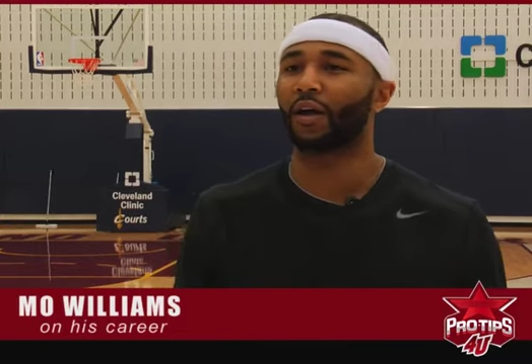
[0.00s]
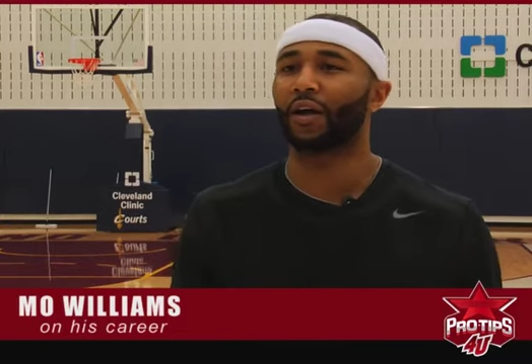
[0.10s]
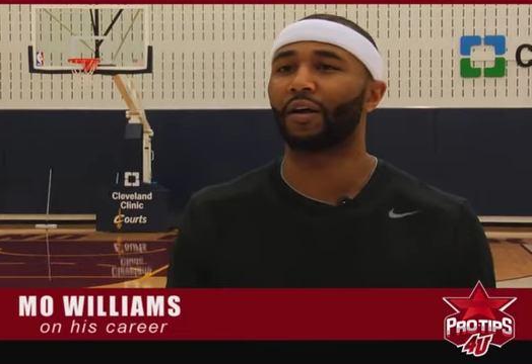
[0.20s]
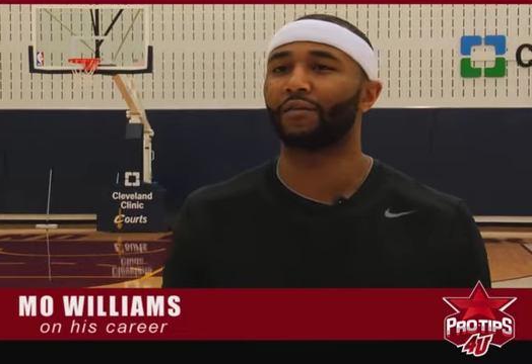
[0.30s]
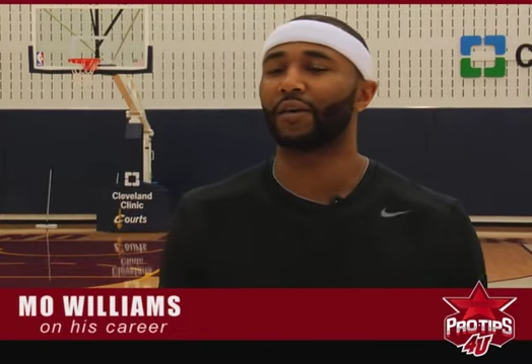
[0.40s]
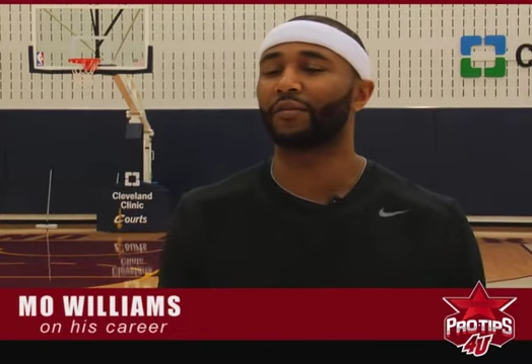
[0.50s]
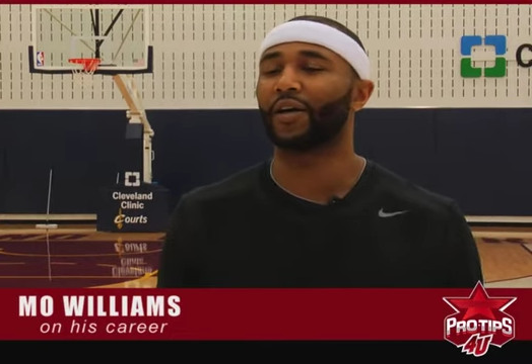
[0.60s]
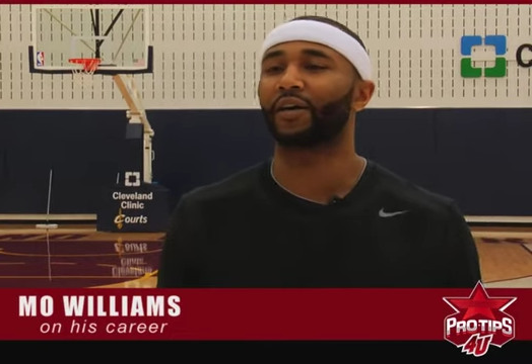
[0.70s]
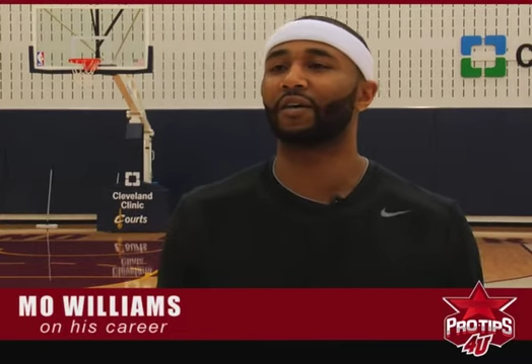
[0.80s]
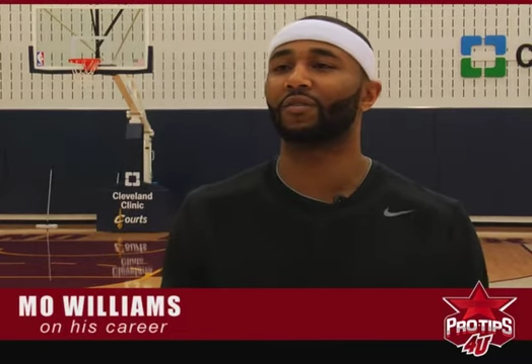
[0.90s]
I've, I've
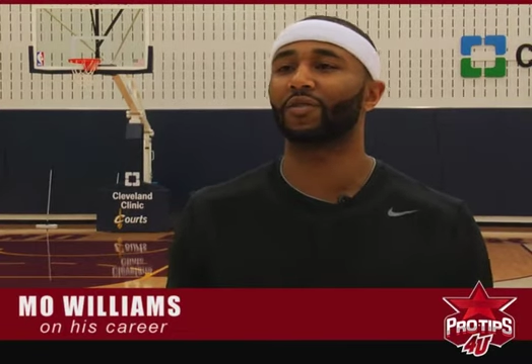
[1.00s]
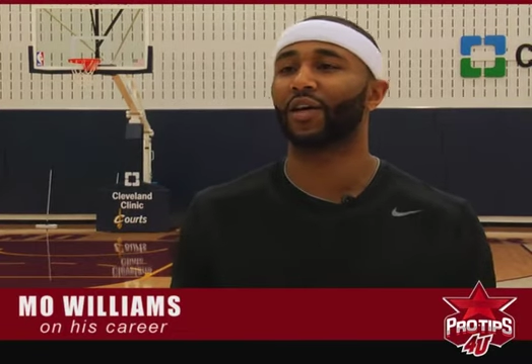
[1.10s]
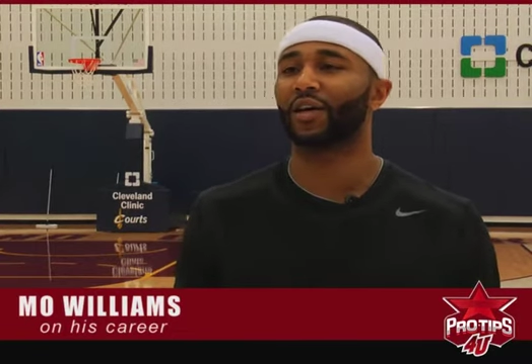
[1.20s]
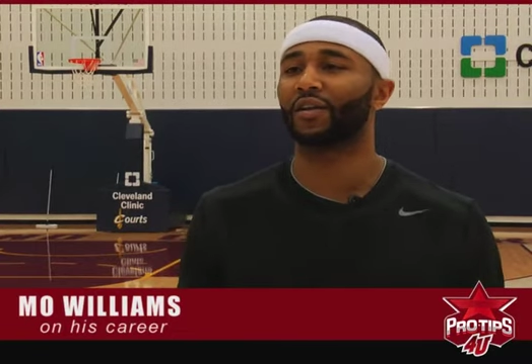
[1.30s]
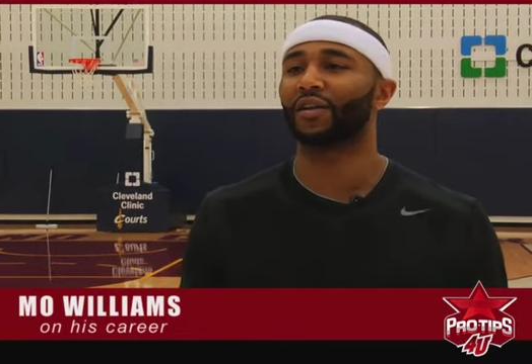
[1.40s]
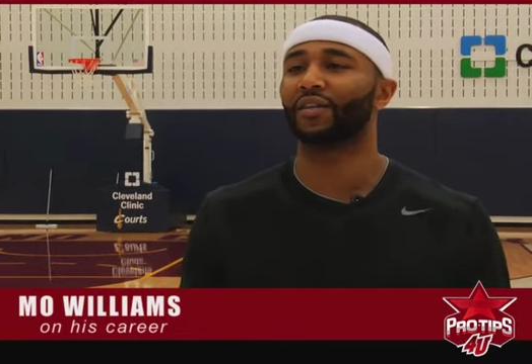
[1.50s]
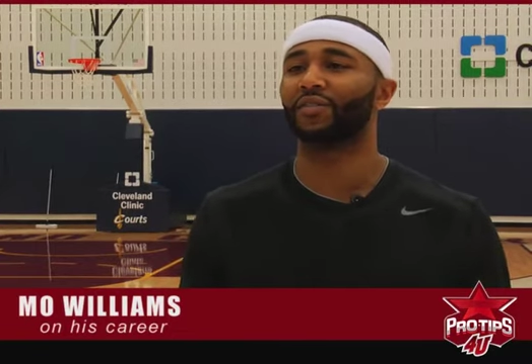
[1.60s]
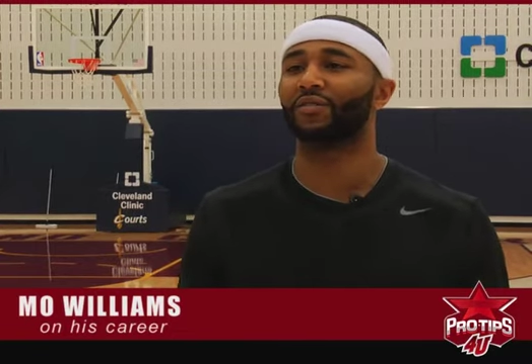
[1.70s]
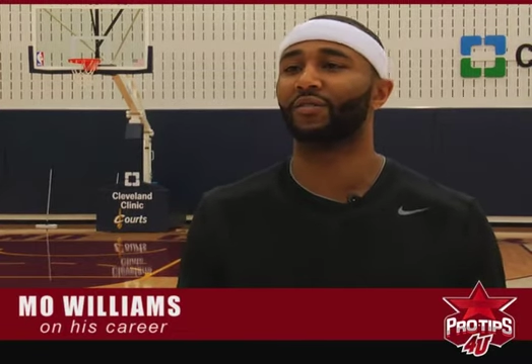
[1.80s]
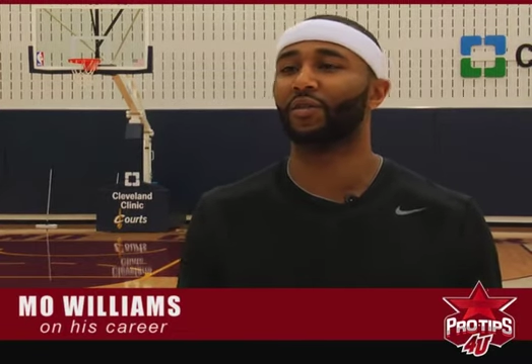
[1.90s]
had all those
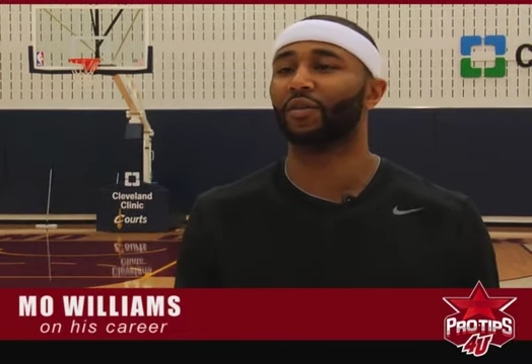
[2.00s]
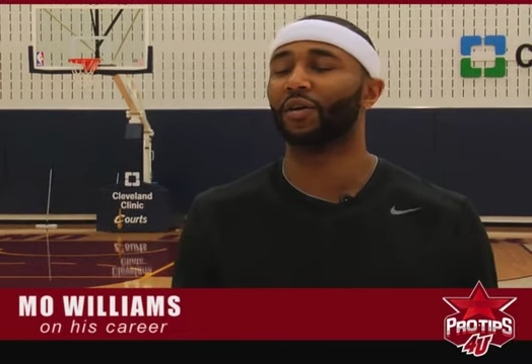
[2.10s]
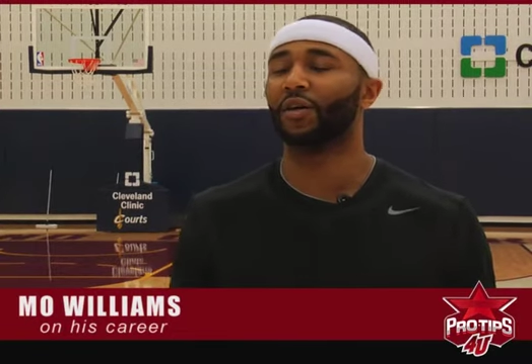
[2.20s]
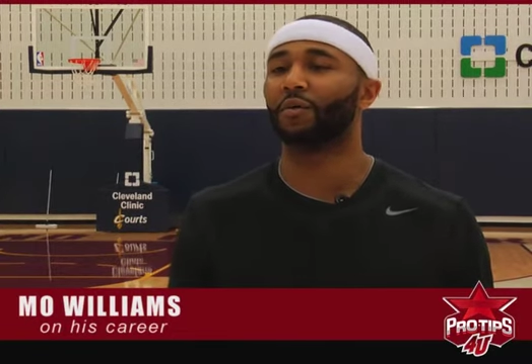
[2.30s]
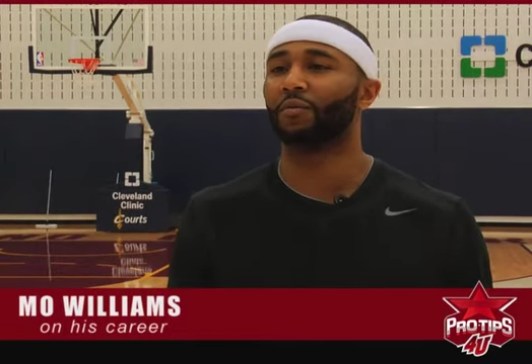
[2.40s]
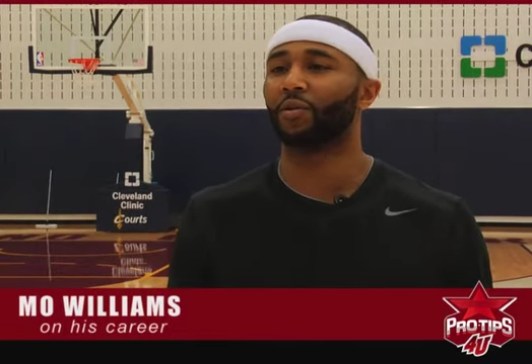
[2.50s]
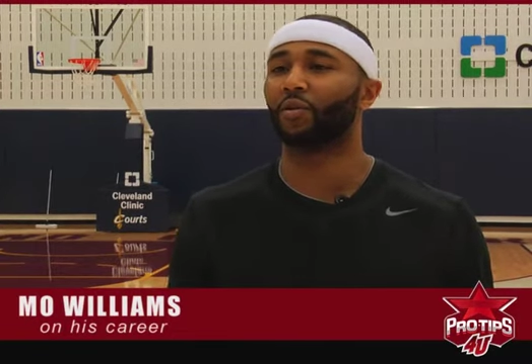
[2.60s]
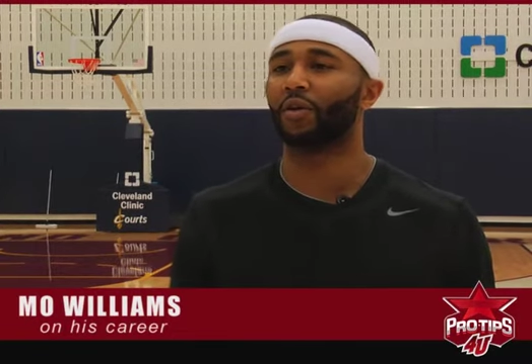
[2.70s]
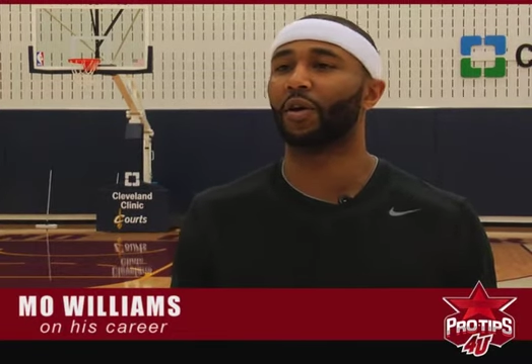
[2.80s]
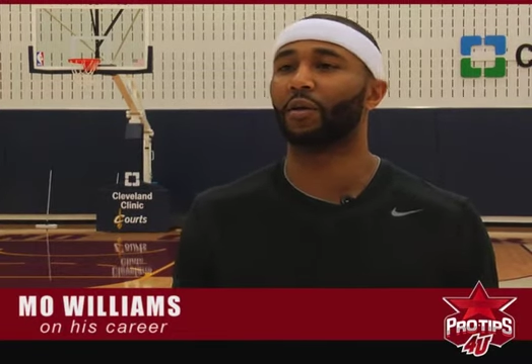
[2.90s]
accolades, you know, uh,
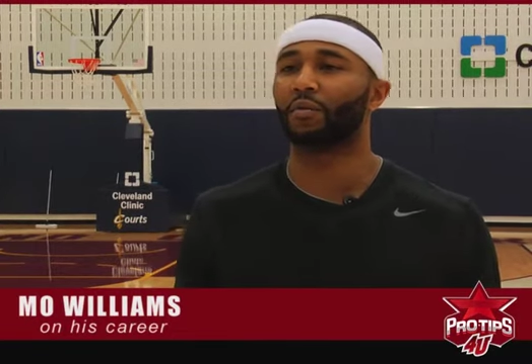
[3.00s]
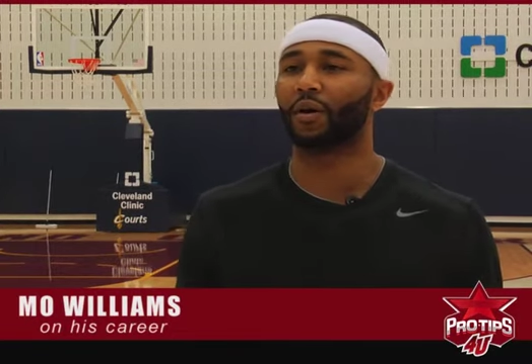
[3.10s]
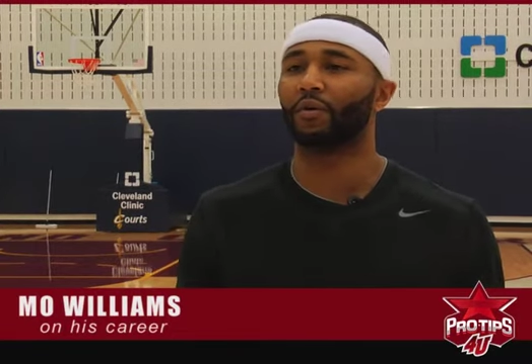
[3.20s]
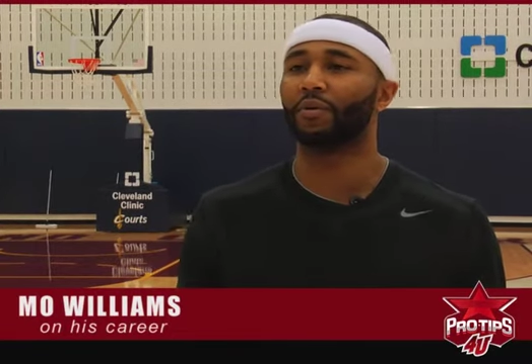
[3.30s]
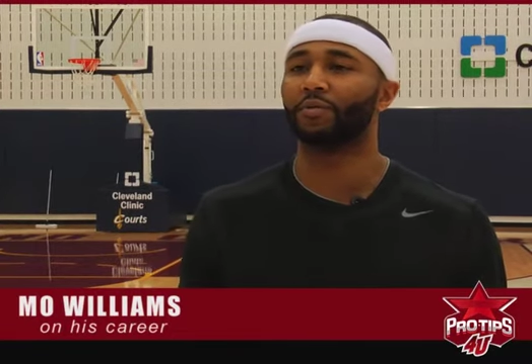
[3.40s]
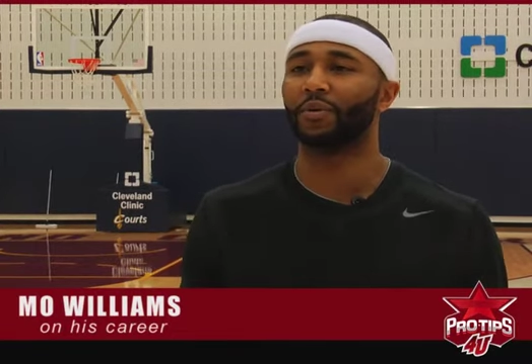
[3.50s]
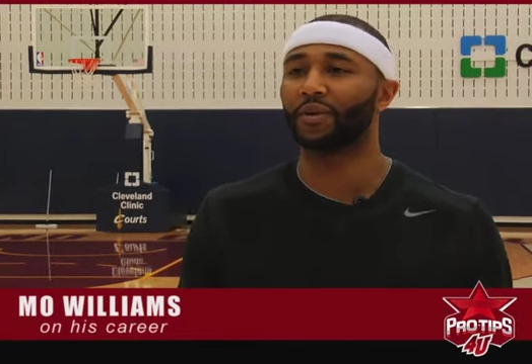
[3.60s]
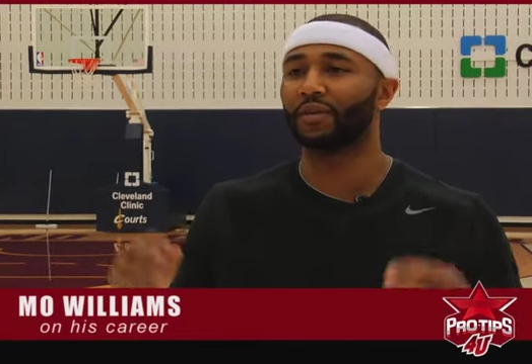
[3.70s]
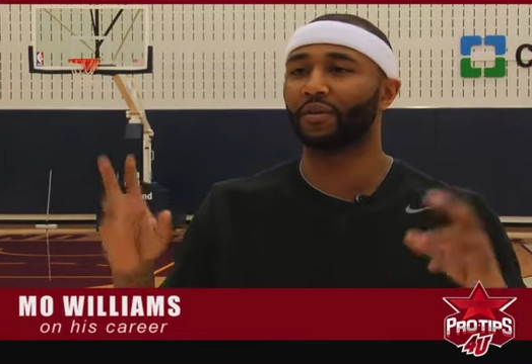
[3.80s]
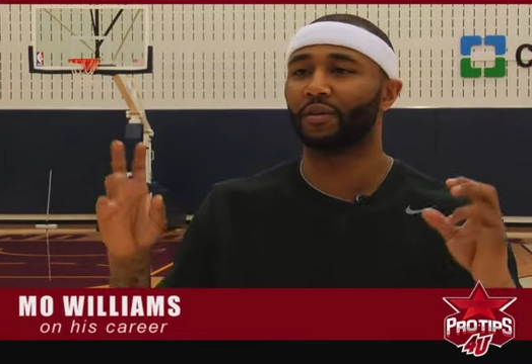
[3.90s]
growing up, always
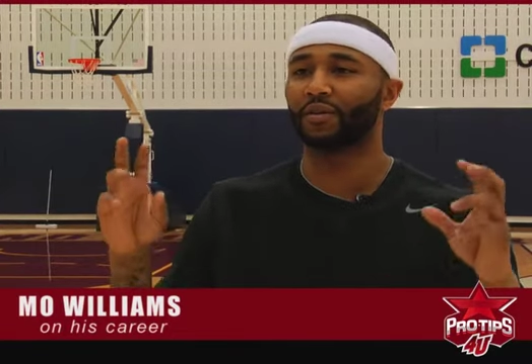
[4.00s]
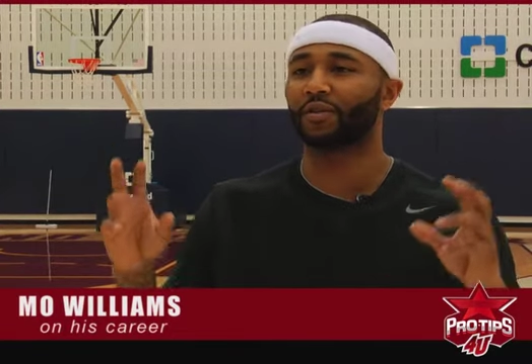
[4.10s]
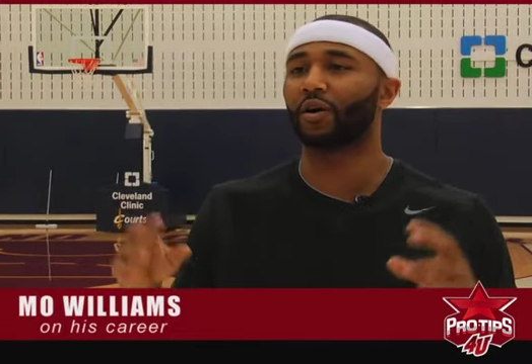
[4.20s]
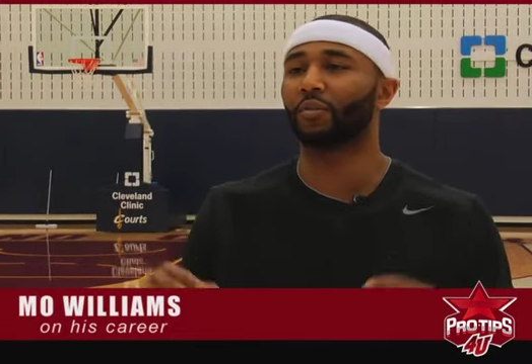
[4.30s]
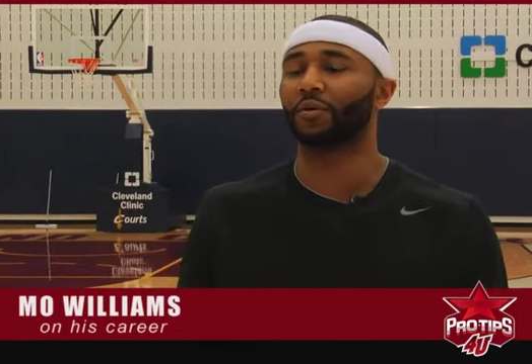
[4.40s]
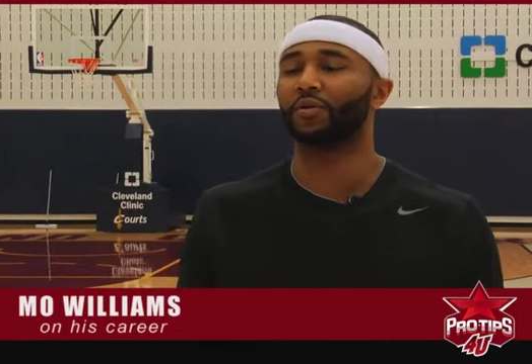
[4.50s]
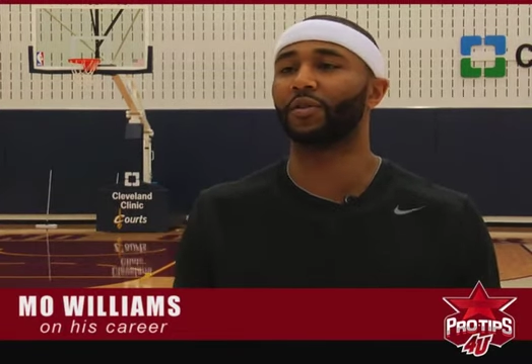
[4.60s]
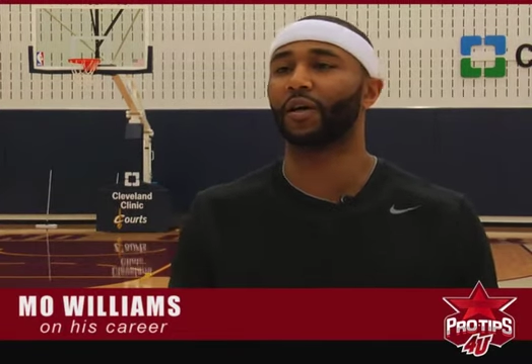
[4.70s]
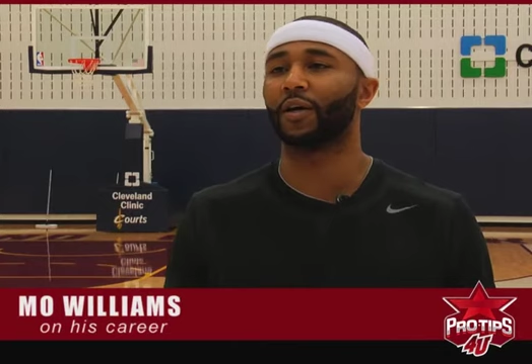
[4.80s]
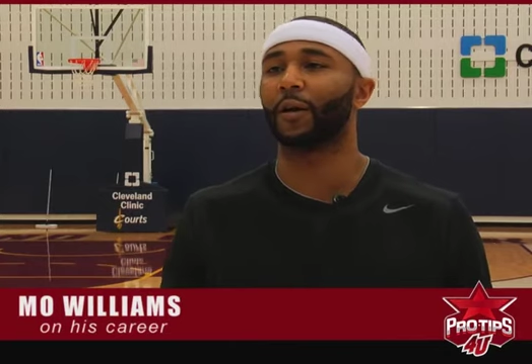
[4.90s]
been the star per
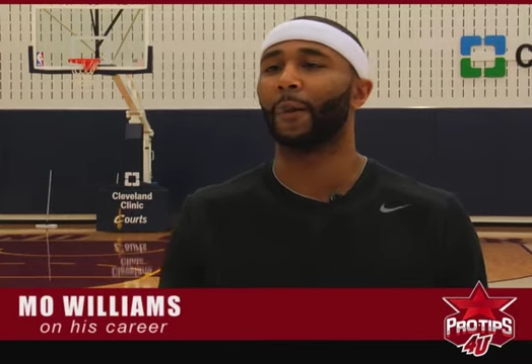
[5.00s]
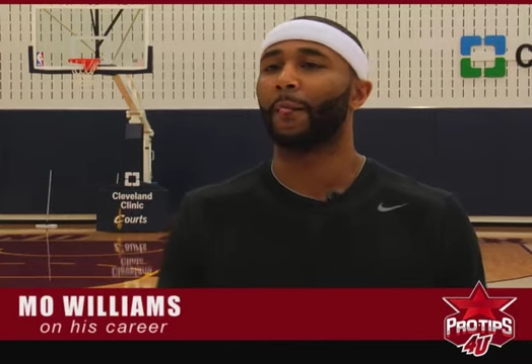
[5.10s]
se.